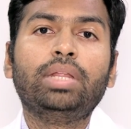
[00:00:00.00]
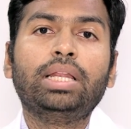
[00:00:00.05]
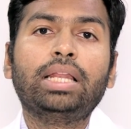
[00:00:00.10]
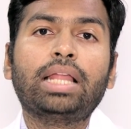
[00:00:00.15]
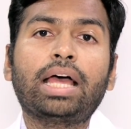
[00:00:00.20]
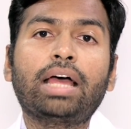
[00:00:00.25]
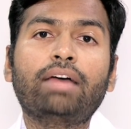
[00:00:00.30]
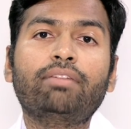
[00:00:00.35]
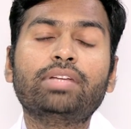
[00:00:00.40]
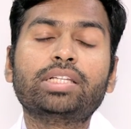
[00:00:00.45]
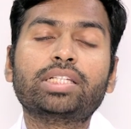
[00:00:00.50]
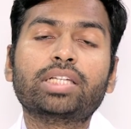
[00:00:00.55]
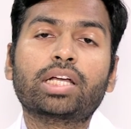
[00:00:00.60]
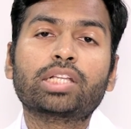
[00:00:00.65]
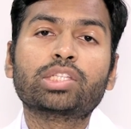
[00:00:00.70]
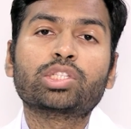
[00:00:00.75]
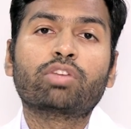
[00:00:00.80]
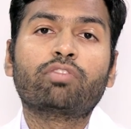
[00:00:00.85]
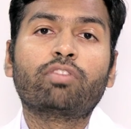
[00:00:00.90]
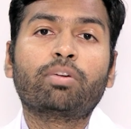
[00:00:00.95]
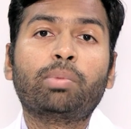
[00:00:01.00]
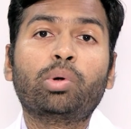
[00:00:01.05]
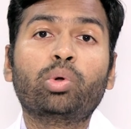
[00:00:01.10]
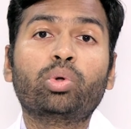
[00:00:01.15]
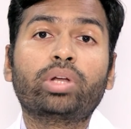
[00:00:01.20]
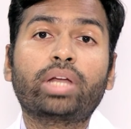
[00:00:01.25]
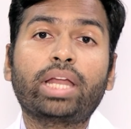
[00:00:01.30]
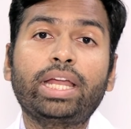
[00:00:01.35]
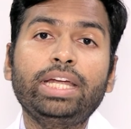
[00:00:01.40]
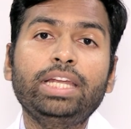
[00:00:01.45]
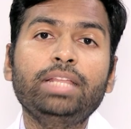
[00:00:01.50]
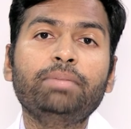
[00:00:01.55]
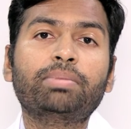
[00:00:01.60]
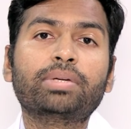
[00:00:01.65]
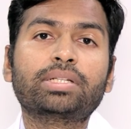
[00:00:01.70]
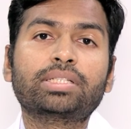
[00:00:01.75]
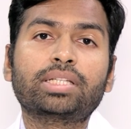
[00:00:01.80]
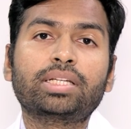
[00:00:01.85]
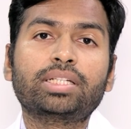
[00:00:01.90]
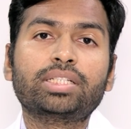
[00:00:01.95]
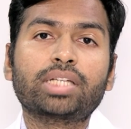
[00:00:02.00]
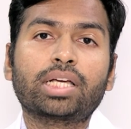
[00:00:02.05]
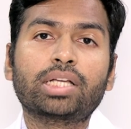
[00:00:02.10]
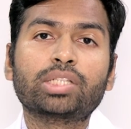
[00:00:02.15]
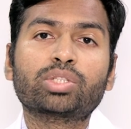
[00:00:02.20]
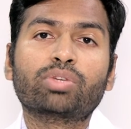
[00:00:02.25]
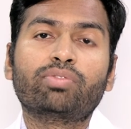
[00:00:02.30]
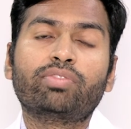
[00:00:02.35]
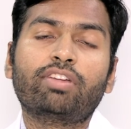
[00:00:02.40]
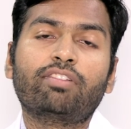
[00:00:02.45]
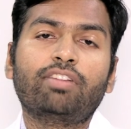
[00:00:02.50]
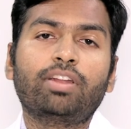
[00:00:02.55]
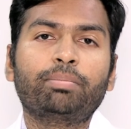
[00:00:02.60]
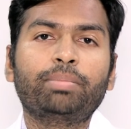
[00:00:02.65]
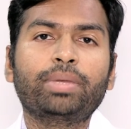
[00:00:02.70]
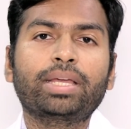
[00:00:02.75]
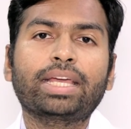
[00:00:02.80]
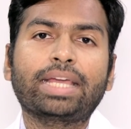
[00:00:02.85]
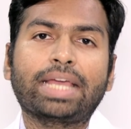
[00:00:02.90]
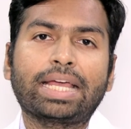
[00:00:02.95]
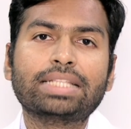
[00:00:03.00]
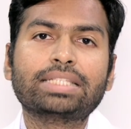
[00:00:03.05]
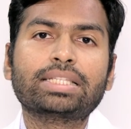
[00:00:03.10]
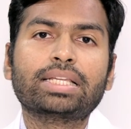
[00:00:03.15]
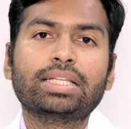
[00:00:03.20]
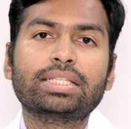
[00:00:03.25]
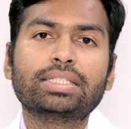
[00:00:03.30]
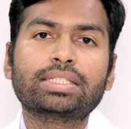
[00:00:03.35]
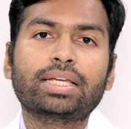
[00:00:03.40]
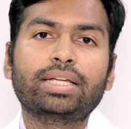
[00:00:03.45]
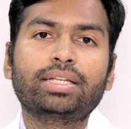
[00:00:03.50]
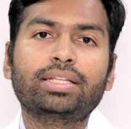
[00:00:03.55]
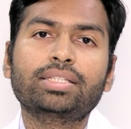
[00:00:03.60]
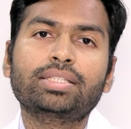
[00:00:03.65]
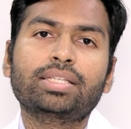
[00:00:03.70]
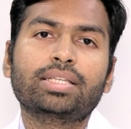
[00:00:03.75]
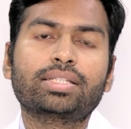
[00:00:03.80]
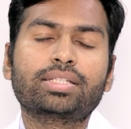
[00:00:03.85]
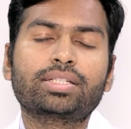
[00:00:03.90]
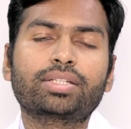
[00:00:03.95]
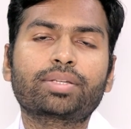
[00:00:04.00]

will have a chance of about 90% chance of developing a cancer inside the